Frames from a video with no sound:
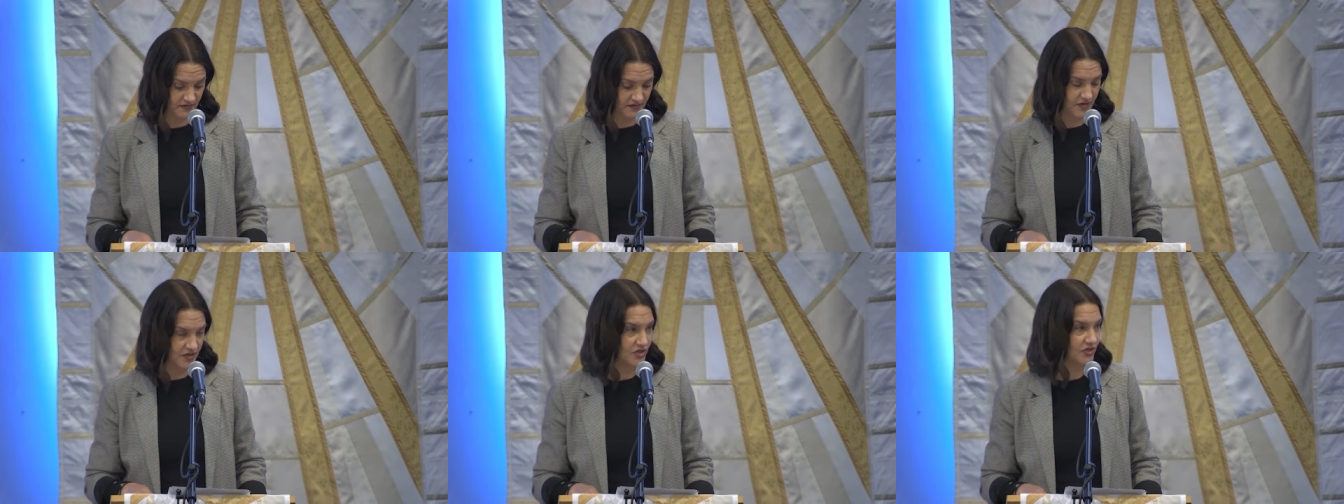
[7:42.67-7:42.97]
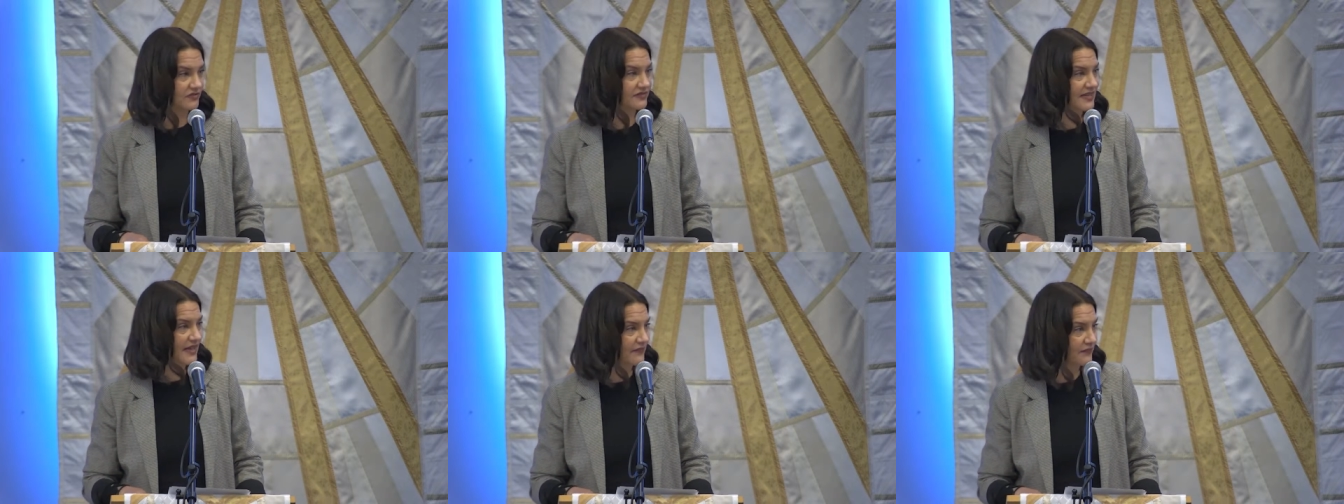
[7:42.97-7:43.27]

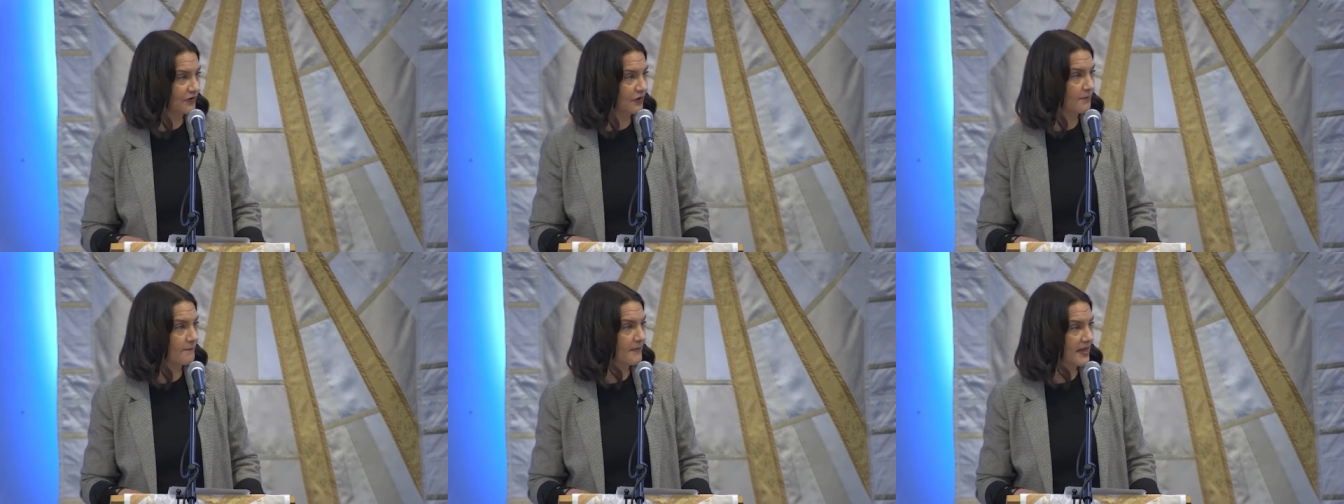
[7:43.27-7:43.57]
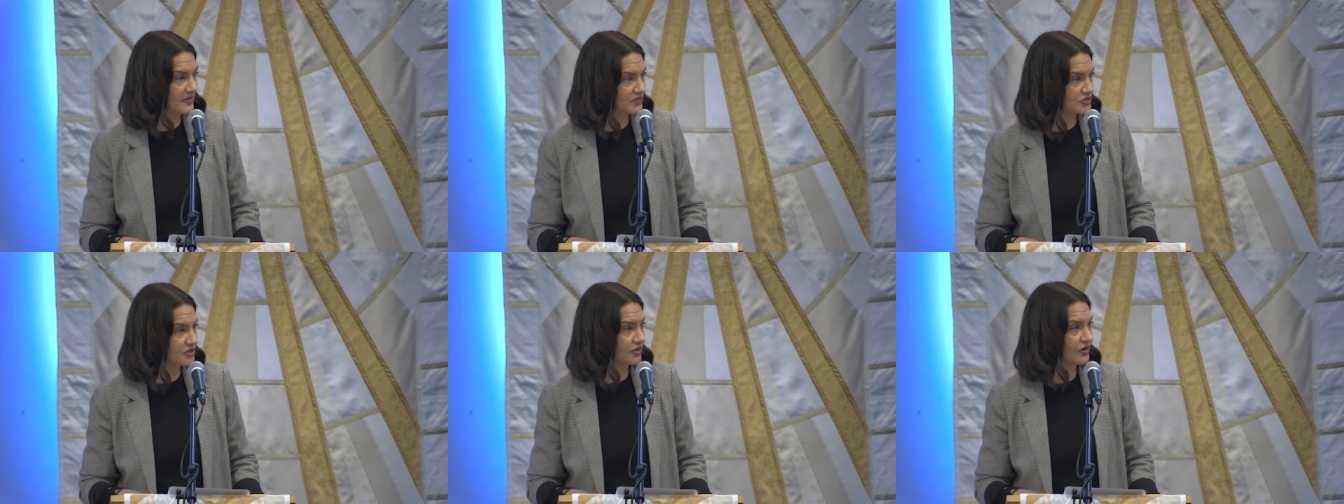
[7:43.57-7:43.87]
You'll never
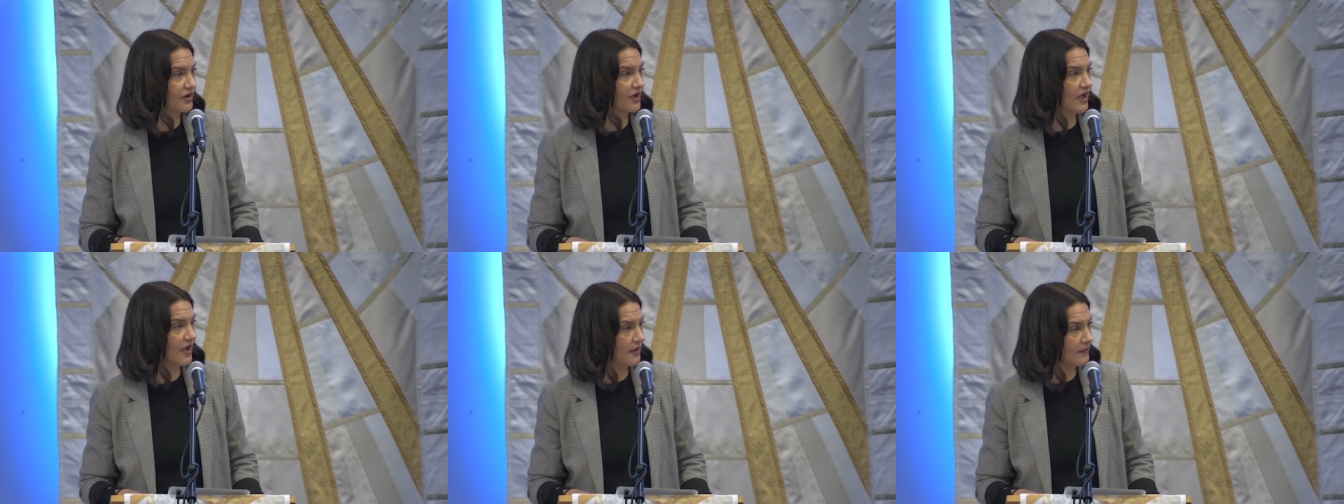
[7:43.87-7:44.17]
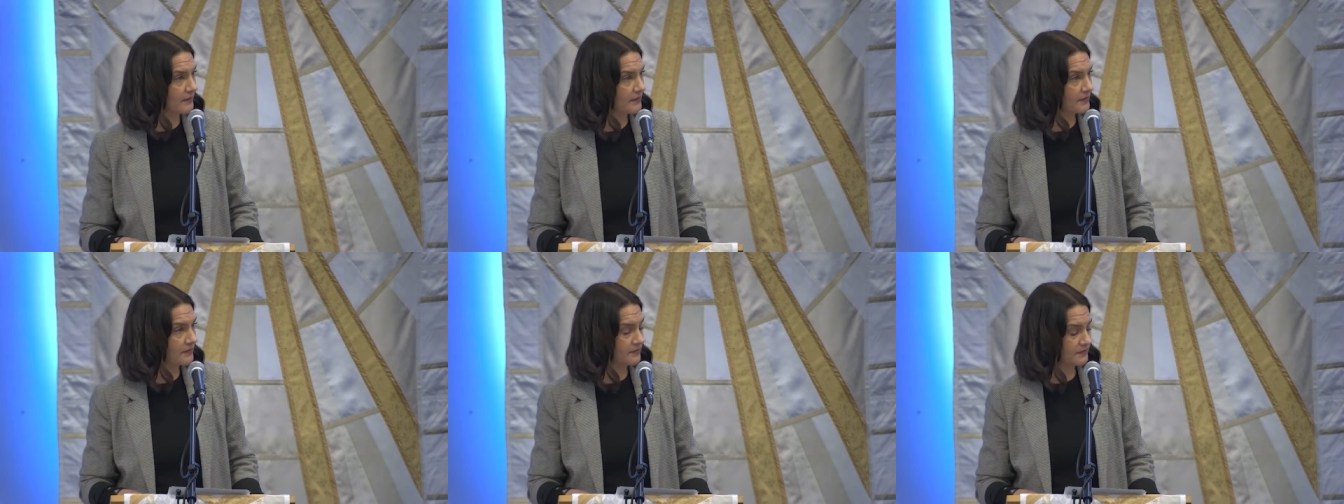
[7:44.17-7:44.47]
measure up.
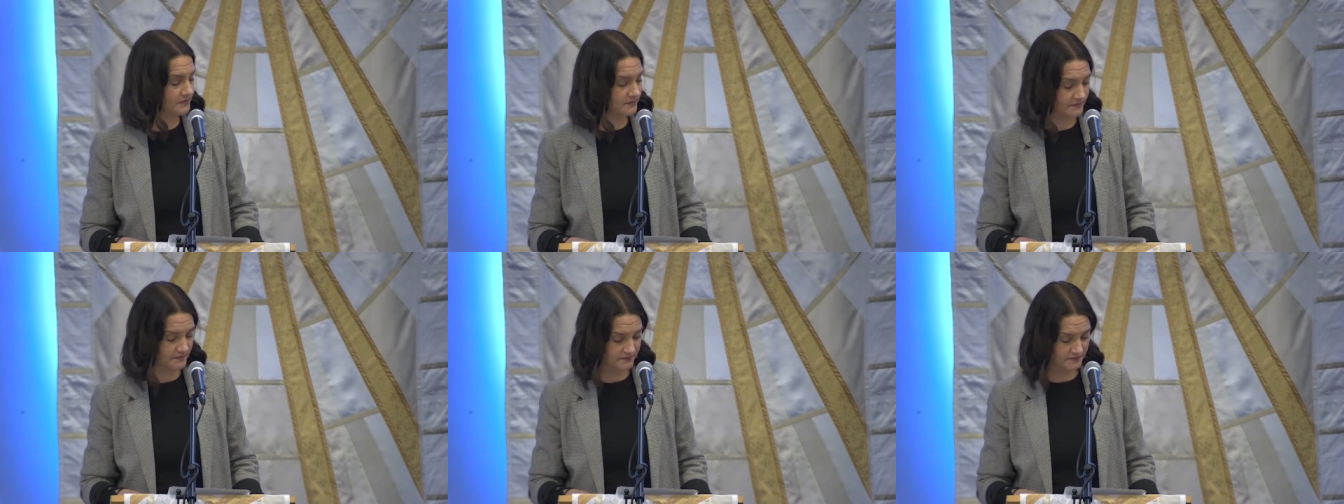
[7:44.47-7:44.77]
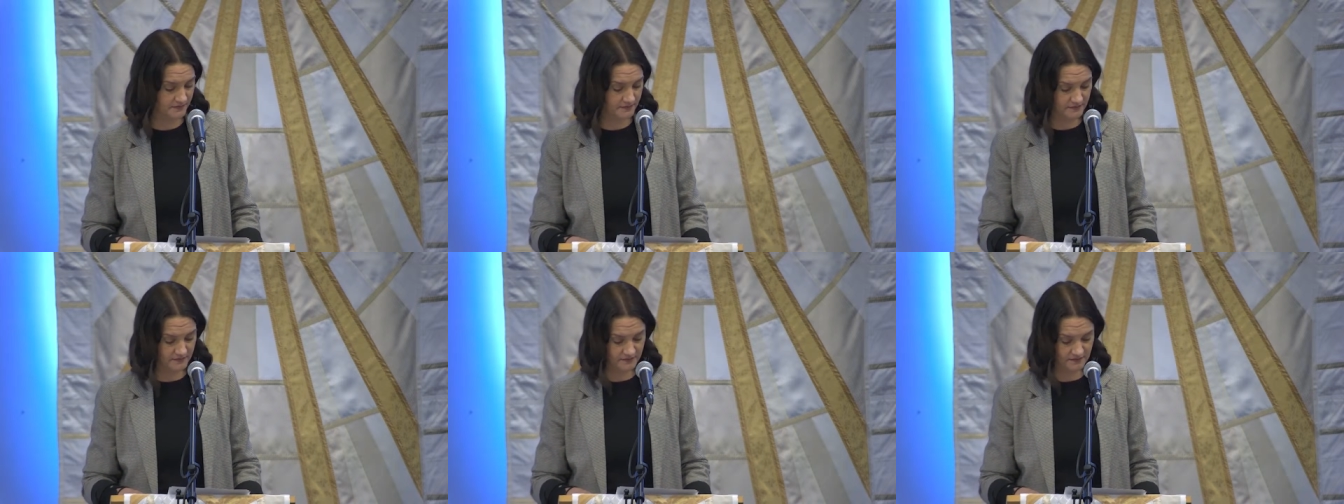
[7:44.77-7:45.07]

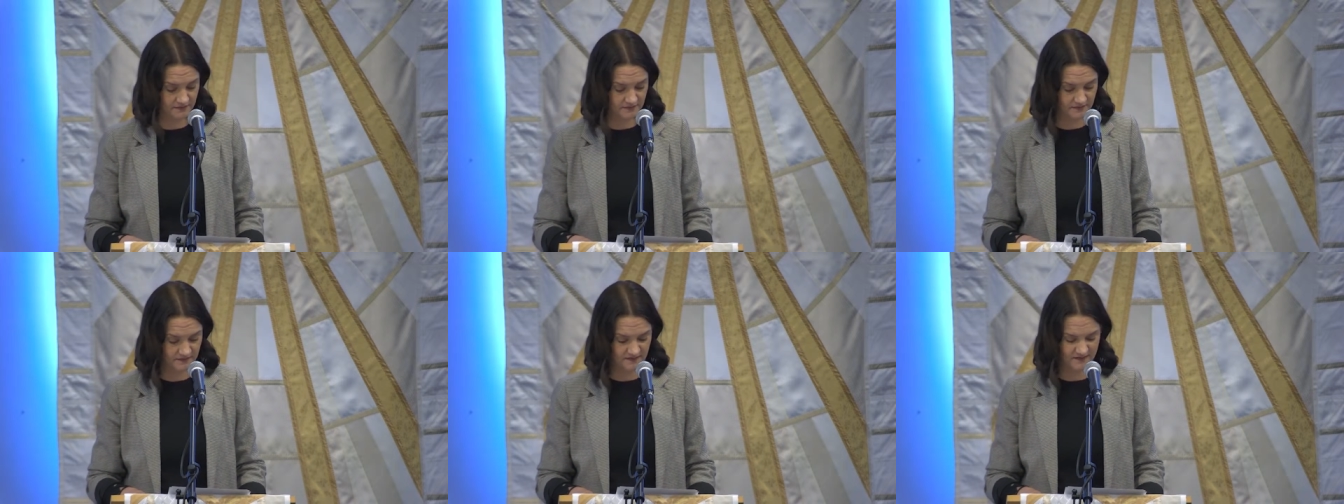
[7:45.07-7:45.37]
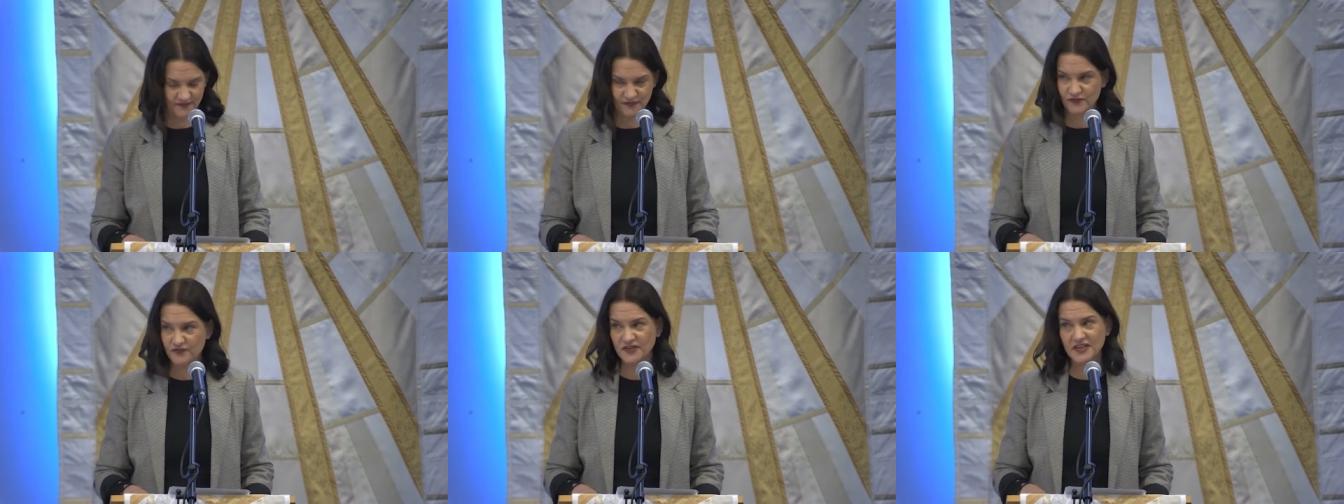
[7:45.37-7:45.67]

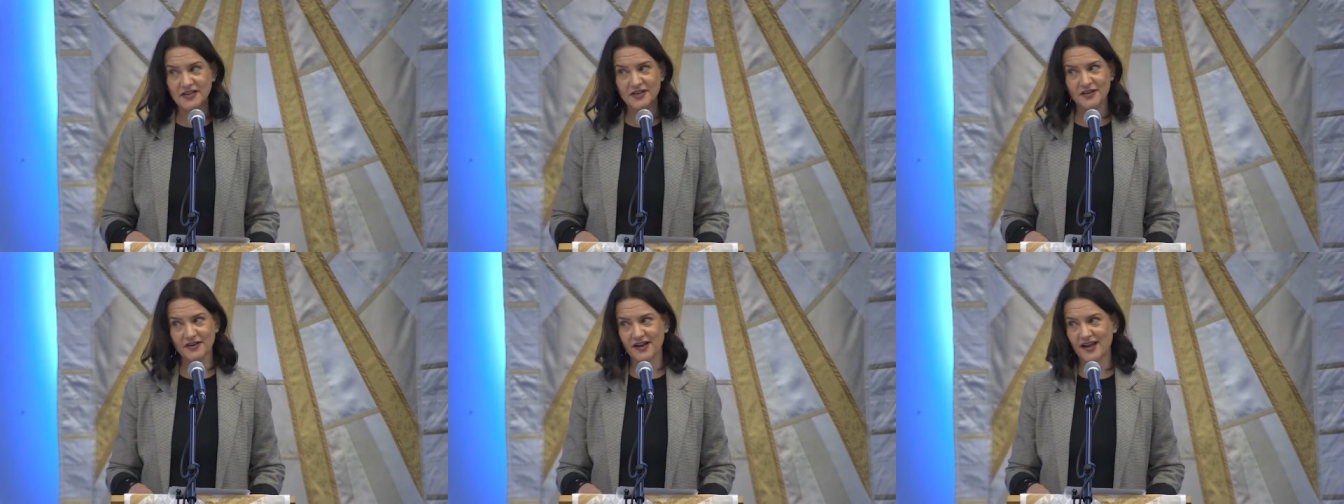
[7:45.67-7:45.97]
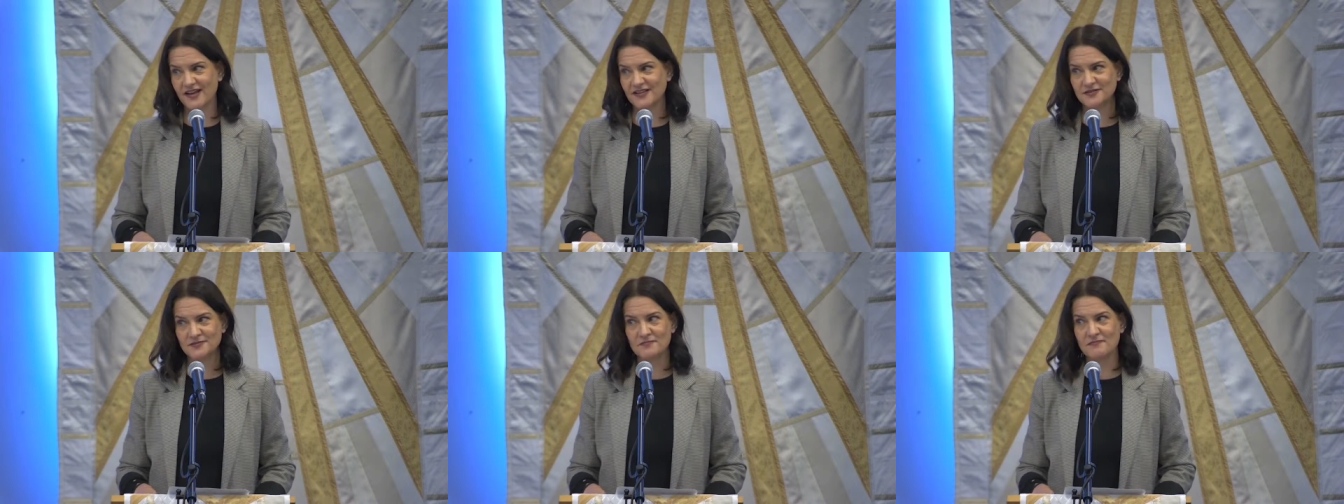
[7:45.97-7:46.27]
Fear
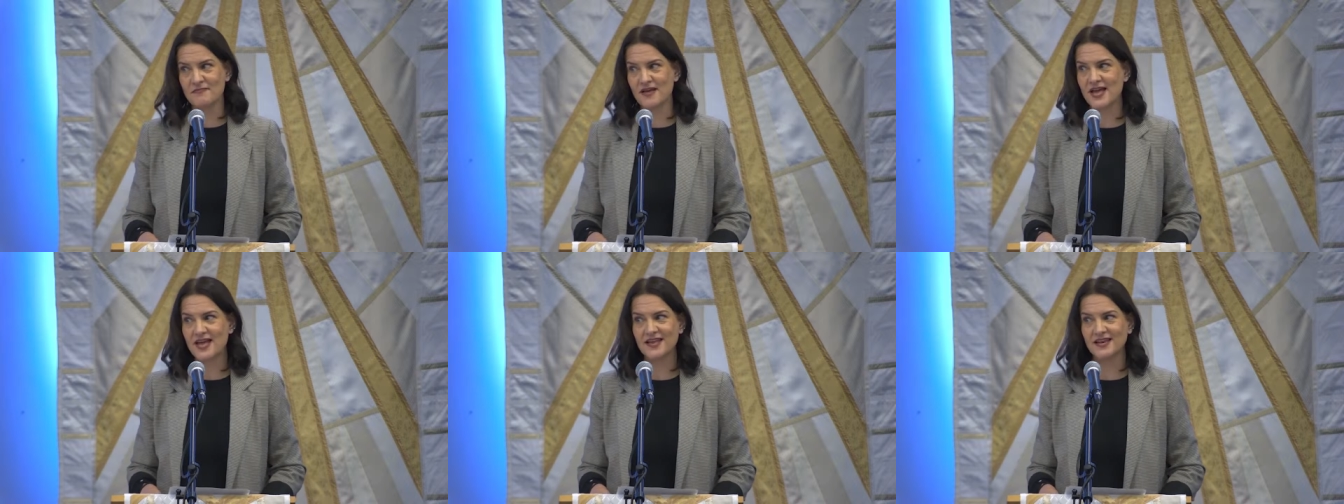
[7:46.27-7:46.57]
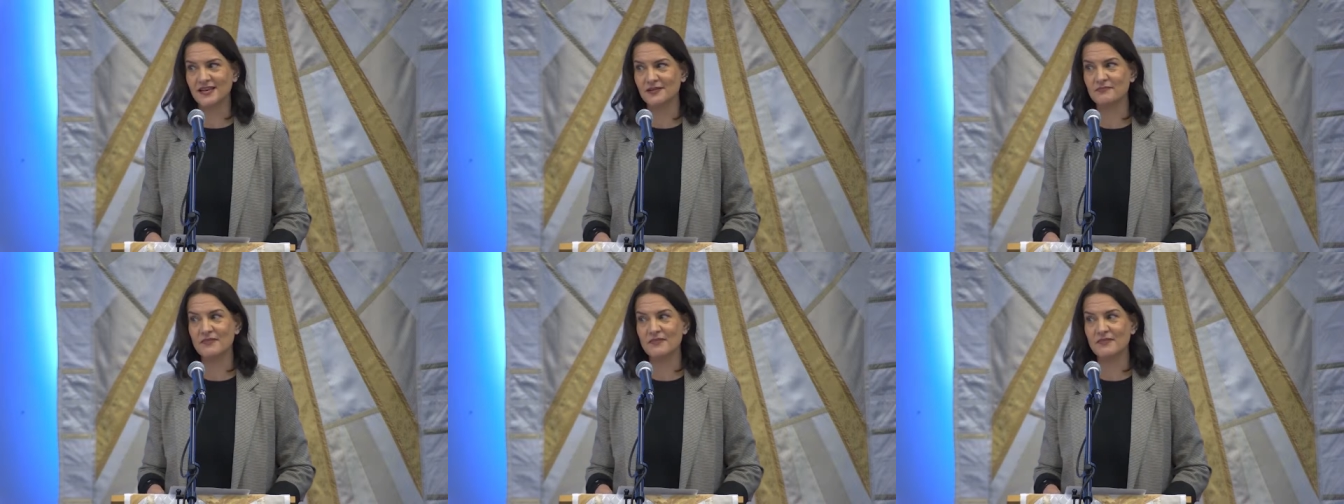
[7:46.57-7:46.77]
has many,